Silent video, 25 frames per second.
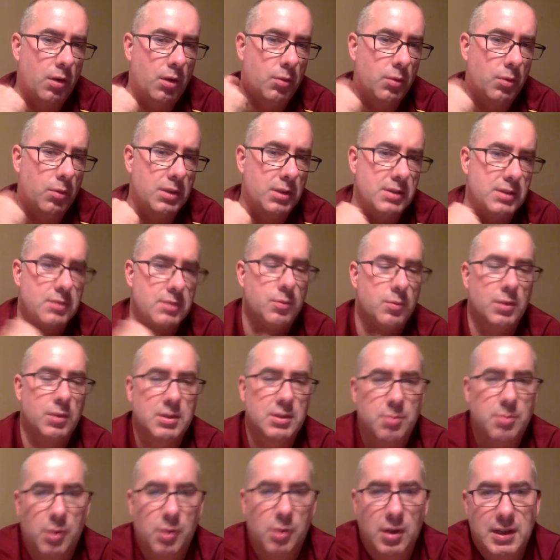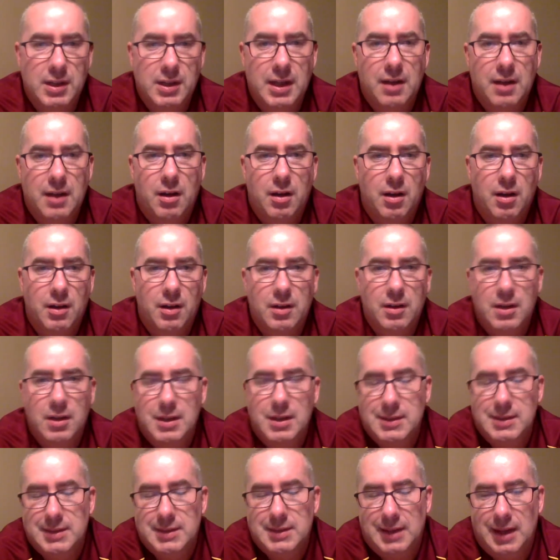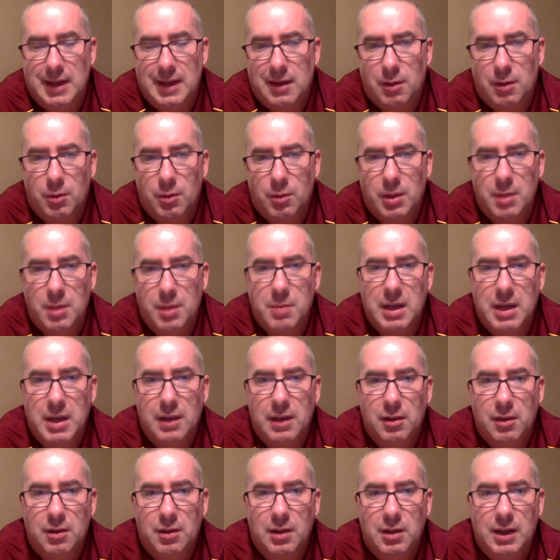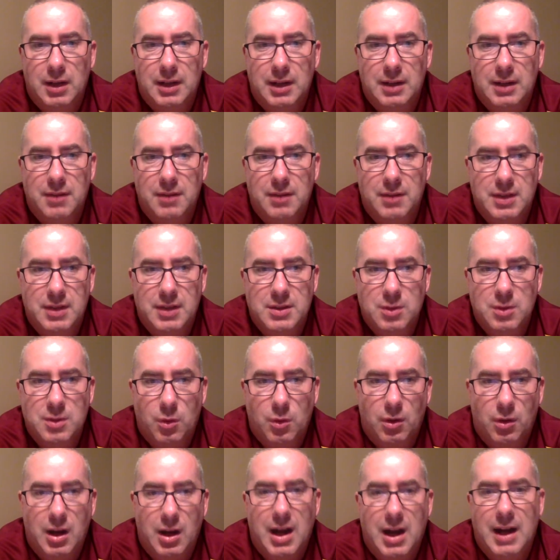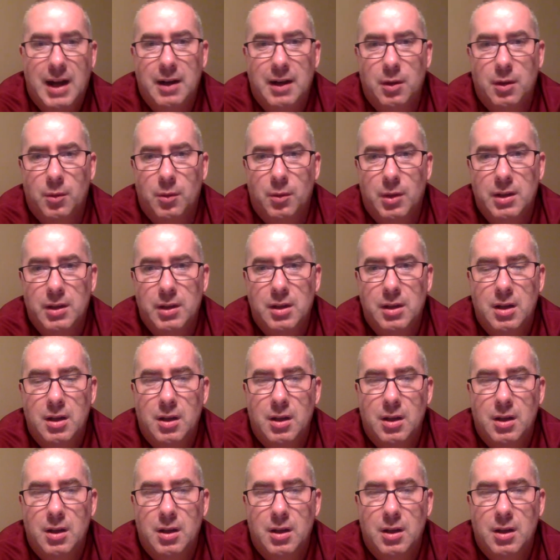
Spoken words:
What's brought that on scale? What it may look like if they score a higher one?